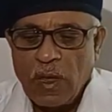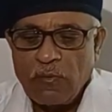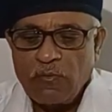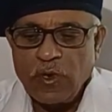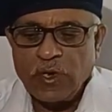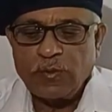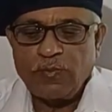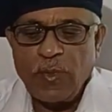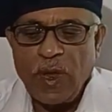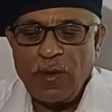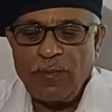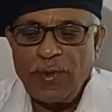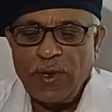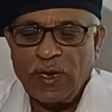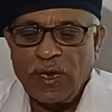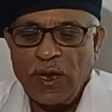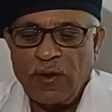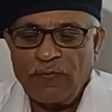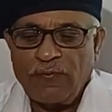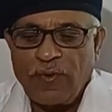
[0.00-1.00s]
which may
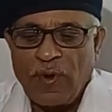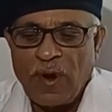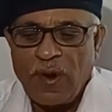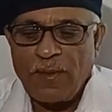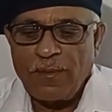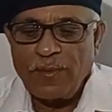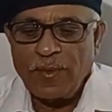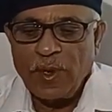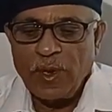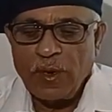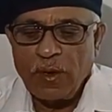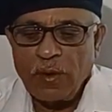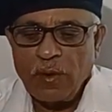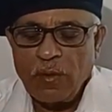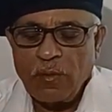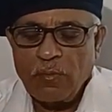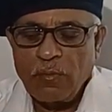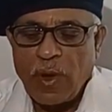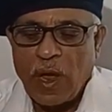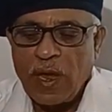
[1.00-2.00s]
be confirmed
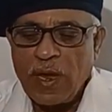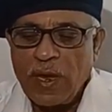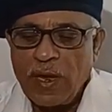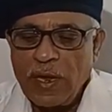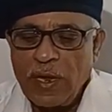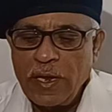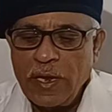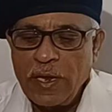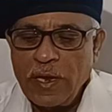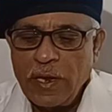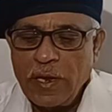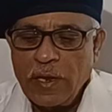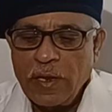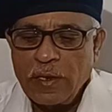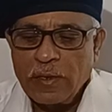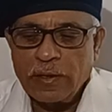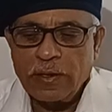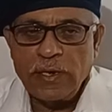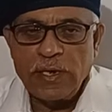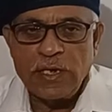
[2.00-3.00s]
by
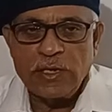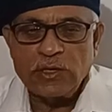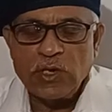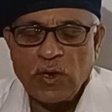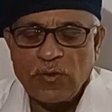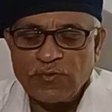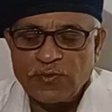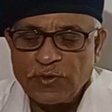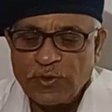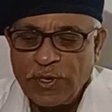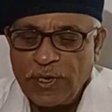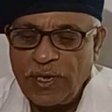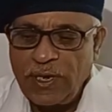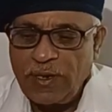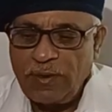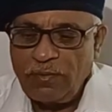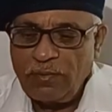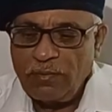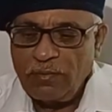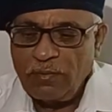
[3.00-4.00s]
release of
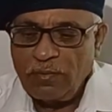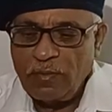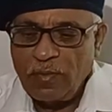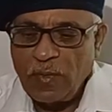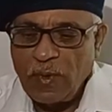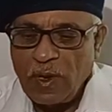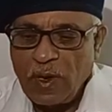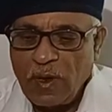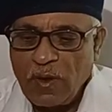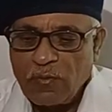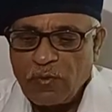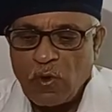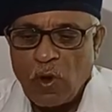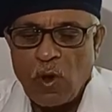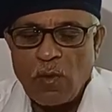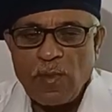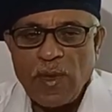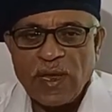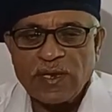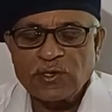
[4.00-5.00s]
steam
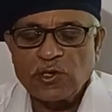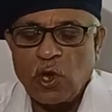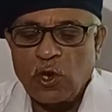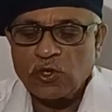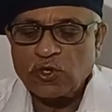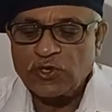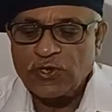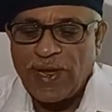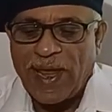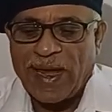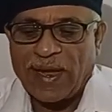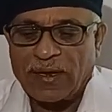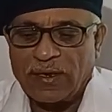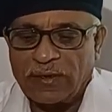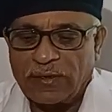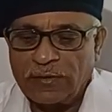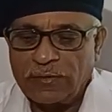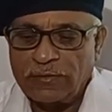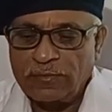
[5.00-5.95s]
from exhaust stack.